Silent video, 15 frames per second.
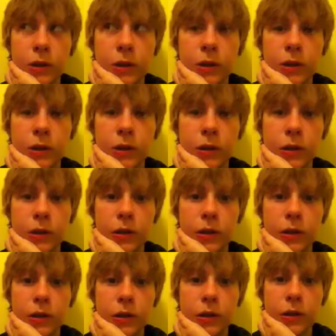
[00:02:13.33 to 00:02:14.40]

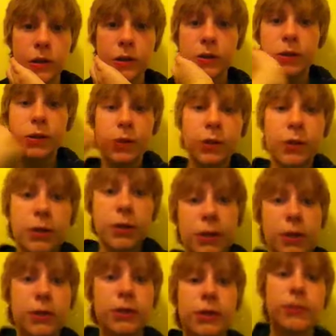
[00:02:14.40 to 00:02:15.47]

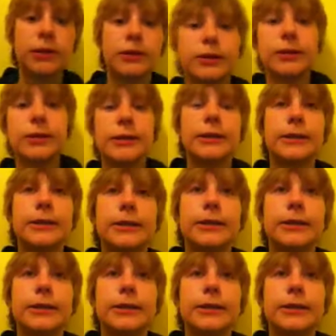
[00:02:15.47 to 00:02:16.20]
(silence)